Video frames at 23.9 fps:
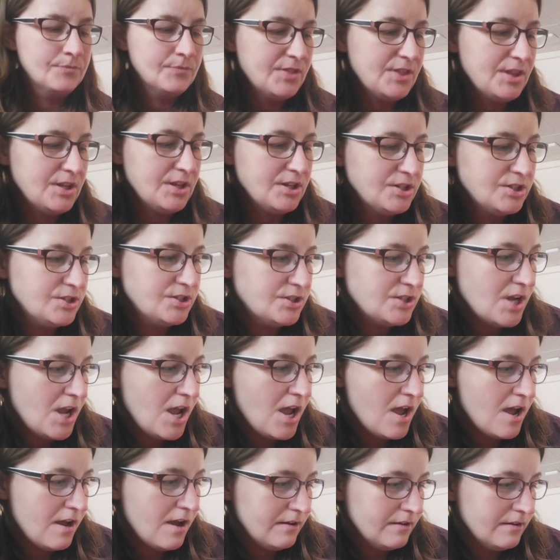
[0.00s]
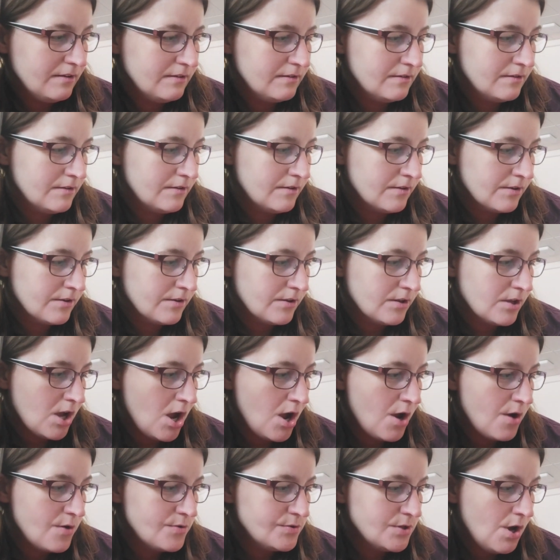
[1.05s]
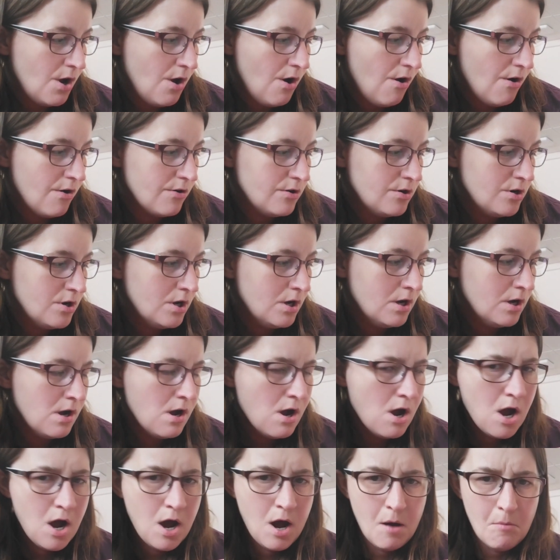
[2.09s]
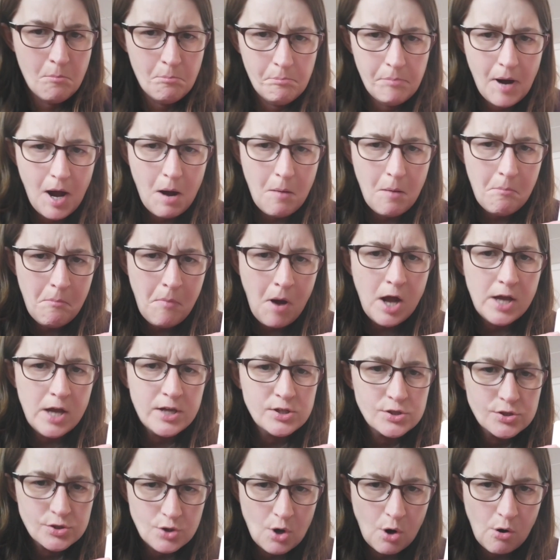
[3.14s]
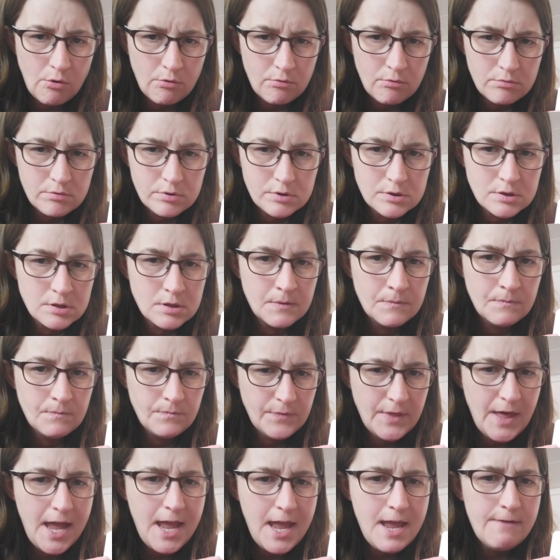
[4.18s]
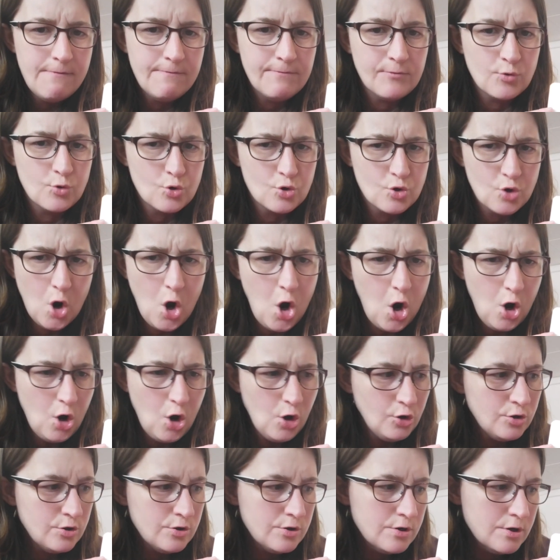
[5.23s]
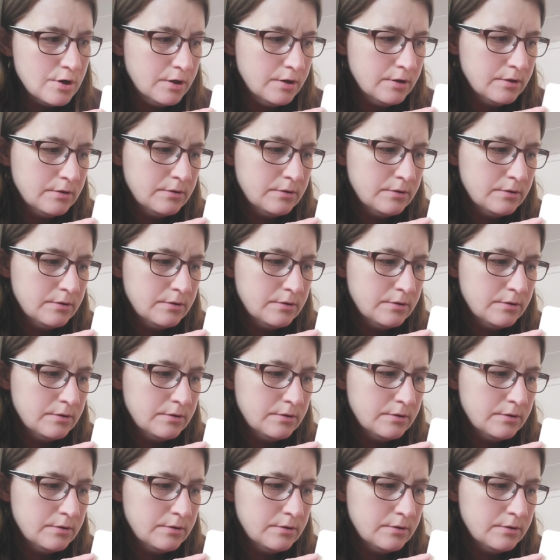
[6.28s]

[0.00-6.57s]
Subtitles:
The shirt goes on, but my socks, they've gone?